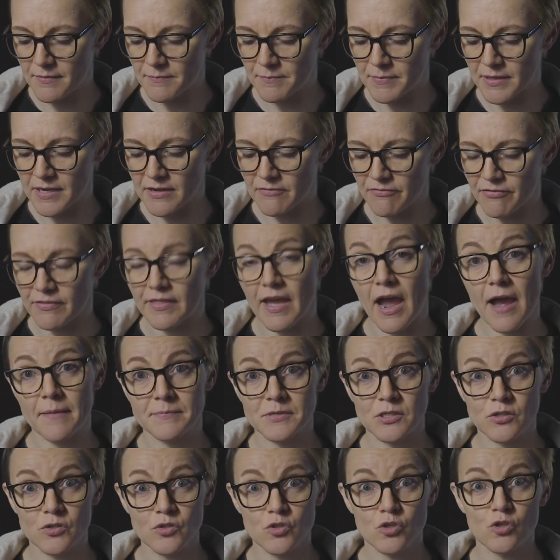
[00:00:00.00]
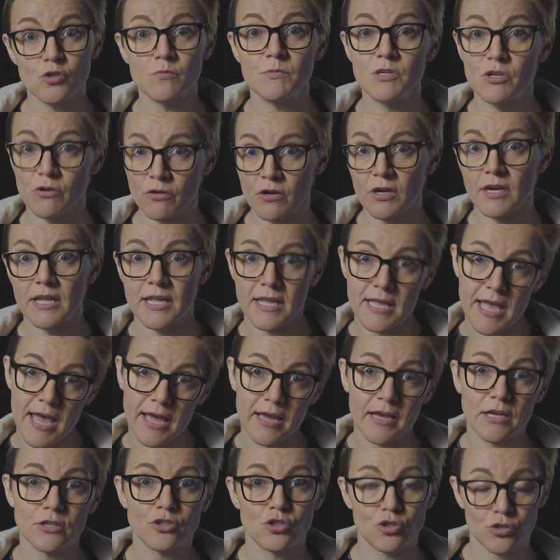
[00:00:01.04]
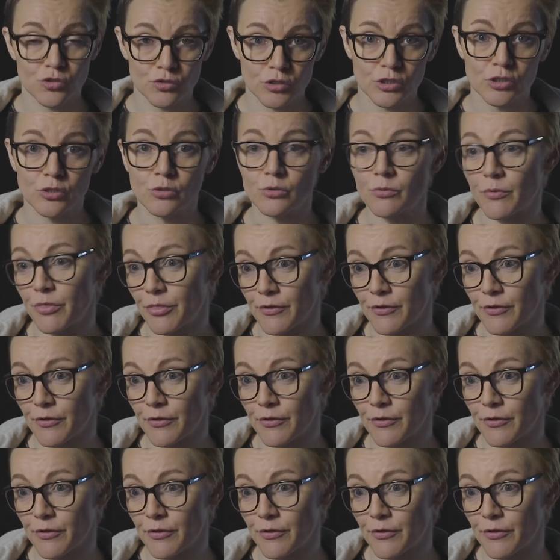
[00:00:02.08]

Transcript: But for the optical zoom, you're going to get a true